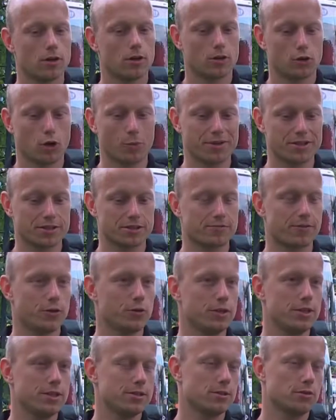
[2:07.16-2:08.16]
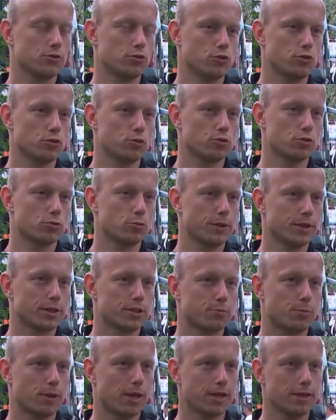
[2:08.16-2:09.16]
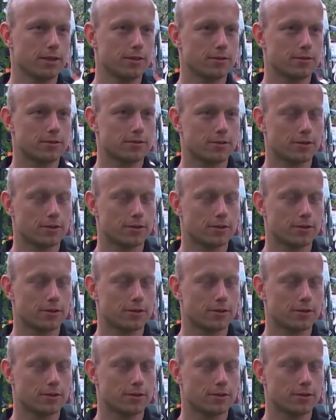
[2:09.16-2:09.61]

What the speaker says: Compex is very easy to use. We explained,